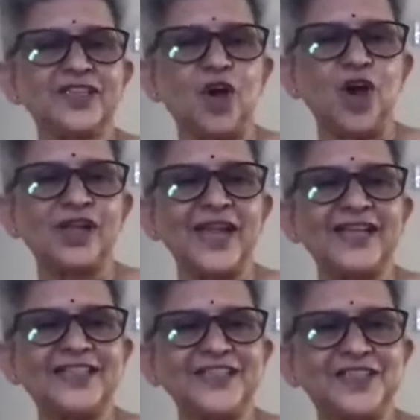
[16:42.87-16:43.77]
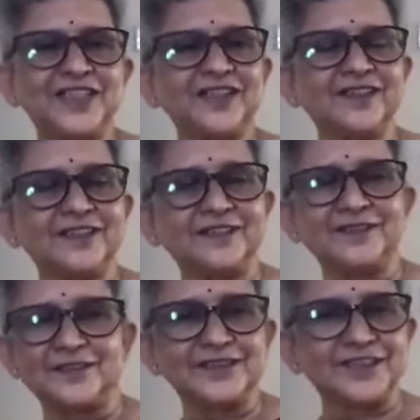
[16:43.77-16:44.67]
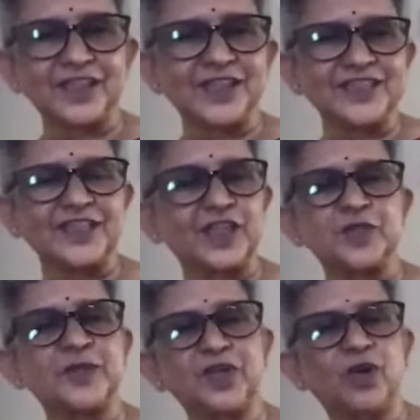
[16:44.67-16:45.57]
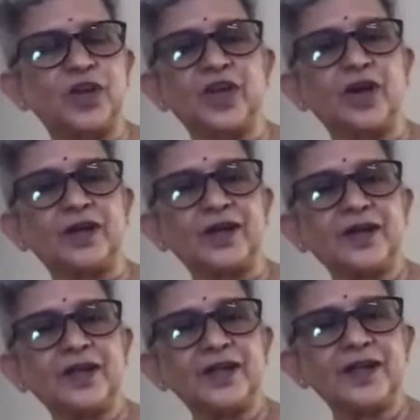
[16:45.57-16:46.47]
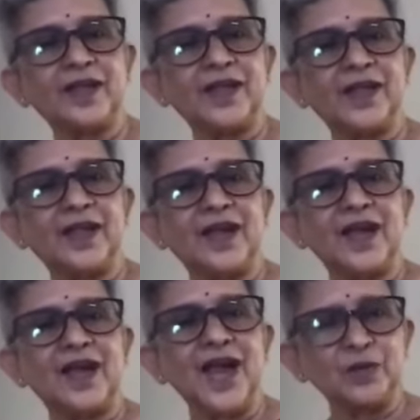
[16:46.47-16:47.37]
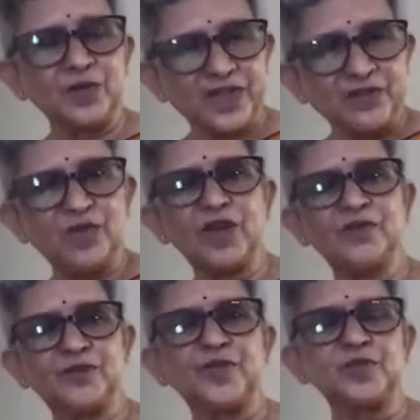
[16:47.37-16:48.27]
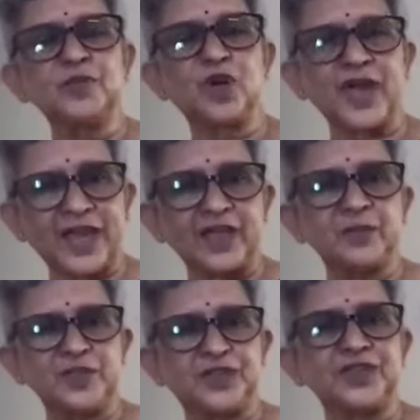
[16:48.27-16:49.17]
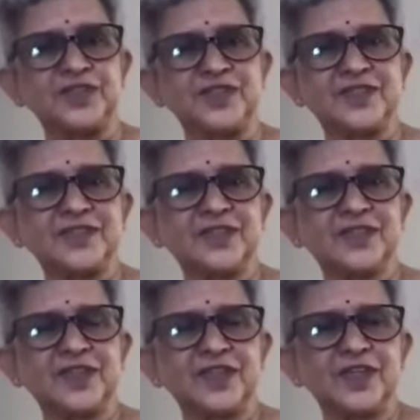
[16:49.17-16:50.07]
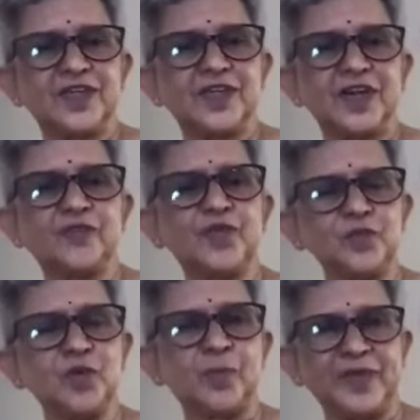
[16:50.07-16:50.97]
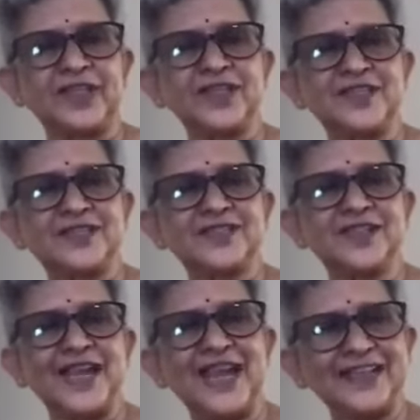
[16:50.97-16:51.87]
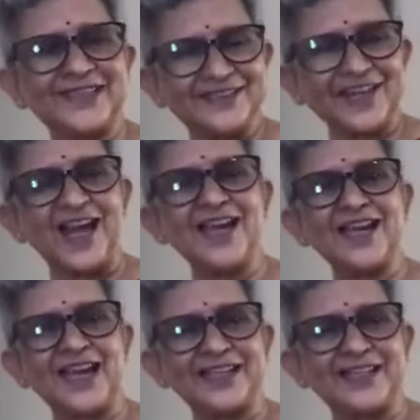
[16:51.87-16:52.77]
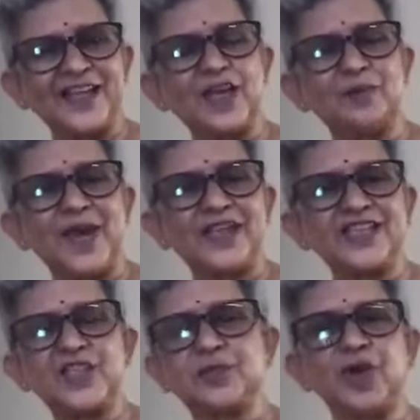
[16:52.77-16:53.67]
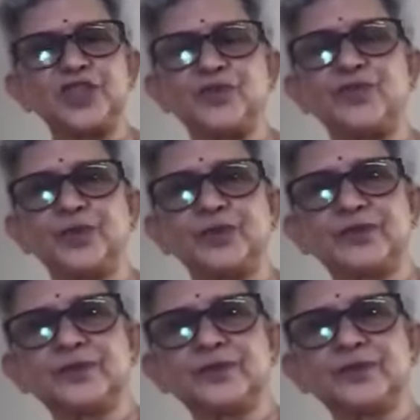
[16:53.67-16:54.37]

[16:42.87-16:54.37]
this online teaching circus that has been going on. I would involve a few more academicians, a few more parents, and try and take a balanced point of view.